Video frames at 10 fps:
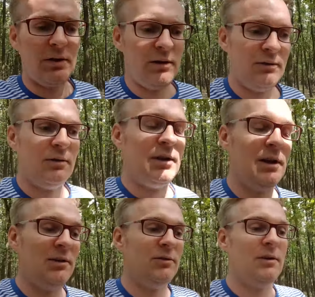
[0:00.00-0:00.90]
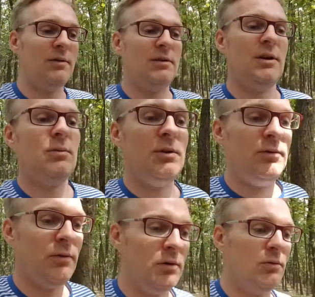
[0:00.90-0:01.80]
installation everything with
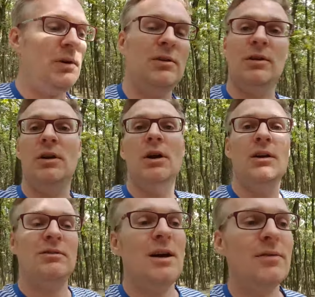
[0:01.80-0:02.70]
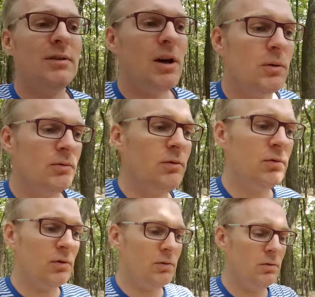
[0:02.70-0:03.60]
for 27,000
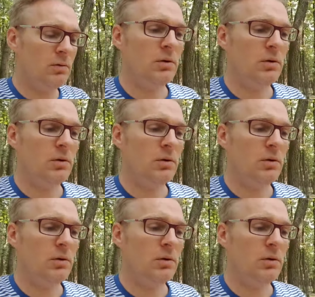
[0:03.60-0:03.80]
euro,